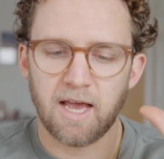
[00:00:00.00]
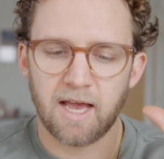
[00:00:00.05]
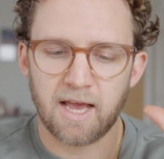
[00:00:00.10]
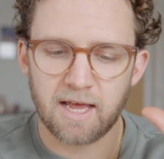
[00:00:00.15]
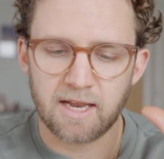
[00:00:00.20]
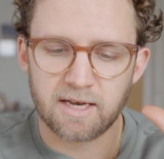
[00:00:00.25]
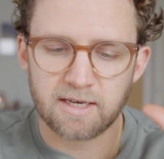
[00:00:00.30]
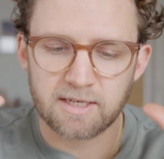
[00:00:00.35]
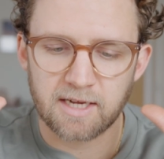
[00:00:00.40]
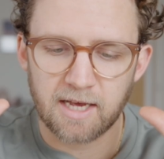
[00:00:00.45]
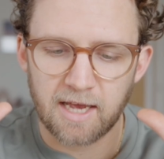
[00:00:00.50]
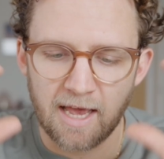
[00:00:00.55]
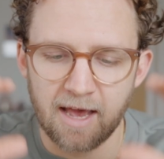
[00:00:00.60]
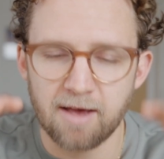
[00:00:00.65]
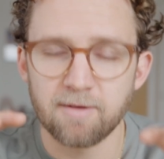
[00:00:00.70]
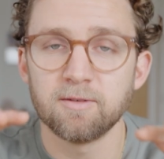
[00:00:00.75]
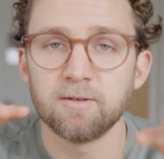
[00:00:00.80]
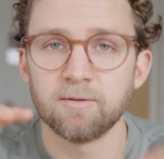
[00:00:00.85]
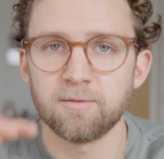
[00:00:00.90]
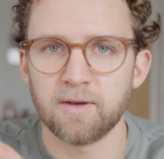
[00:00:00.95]
and
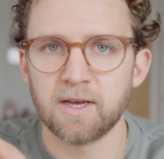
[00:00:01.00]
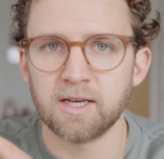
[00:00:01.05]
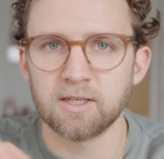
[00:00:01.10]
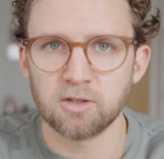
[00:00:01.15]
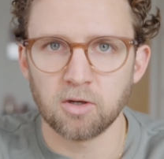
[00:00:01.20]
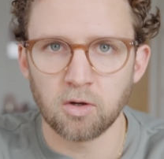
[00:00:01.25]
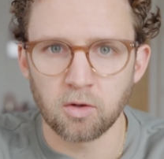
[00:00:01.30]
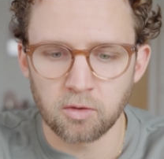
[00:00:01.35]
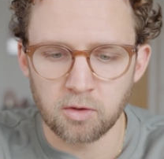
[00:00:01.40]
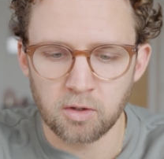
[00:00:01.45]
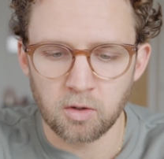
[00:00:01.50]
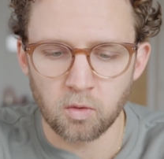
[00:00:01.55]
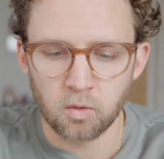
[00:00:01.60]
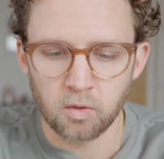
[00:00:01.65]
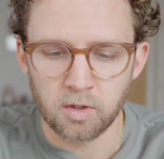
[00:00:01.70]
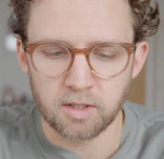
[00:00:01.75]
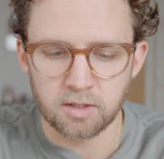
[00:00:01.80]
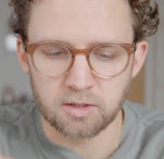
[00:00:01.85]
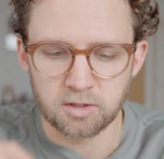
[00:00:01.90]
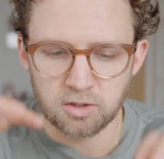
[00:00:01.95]
have an effect on the
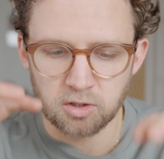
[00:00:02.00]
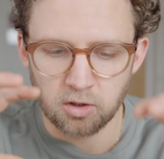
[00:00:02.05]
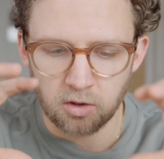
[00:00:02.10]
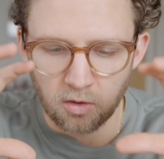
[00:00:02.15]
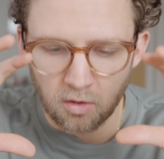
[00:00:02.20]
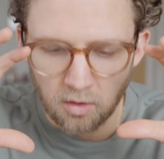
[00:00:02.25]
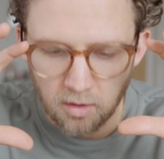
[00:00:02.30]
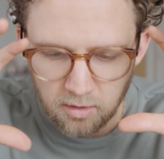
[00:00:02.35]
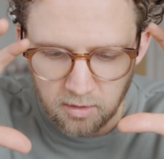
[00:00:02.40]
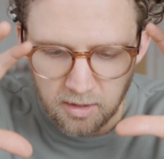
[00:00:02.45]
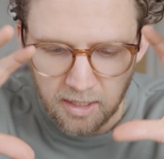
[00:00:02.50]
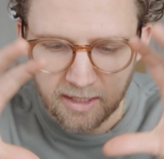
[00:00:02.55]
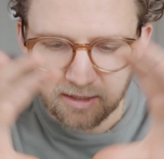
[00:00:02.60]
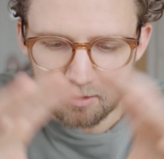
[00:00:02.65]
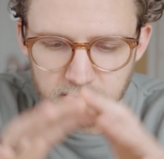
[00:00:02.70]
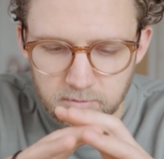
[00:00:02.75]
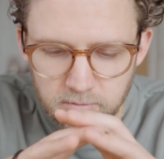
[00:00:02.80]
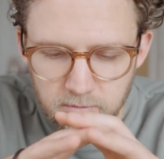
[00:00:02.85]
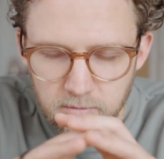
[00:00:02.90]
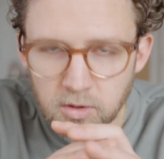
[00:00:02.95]
audience, so I'd like
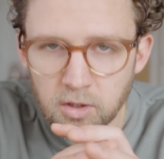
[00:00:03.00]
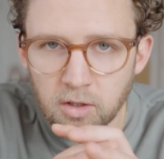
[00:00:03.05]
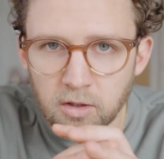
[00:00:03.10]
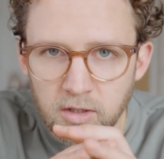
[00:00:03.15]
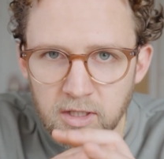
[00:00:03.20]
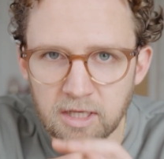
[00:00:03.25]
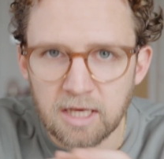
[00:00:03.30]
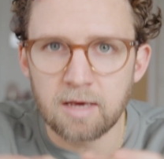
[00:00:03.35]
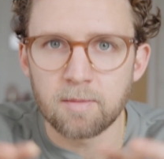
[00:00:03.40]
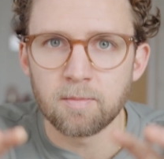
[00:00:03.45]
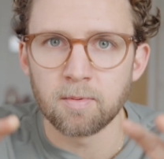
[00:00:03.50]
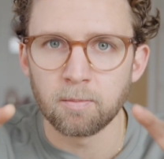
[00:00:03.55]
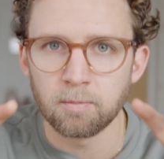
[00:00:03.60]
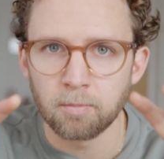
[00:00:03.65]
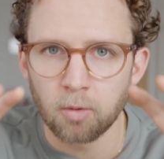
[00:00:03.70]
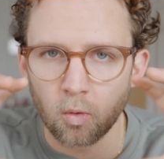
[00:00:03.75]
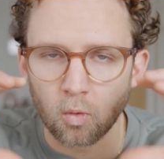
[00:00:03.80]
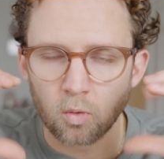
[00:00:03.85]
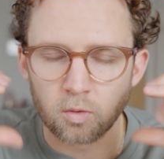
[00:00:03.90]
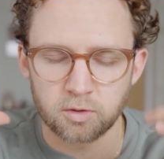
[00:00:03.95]
keep a
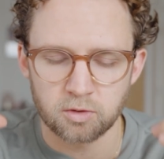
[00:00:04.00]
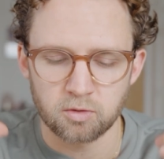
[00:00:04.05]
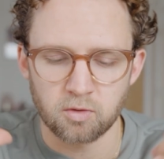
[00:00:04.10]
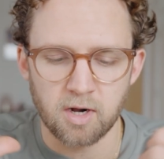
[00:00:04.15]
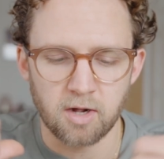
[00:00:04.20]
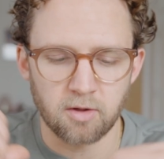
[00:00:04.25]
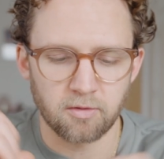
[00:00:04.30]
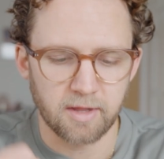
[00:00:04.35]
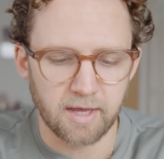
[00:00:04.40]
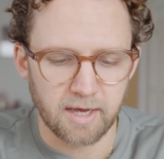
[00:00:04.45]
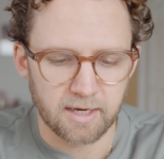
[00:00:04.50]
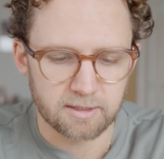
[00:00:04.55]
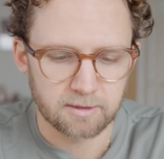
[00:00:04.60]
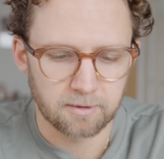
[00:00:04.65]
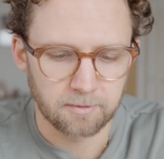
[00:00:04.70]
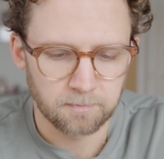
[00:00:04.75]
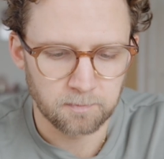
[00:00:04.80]
pause around that.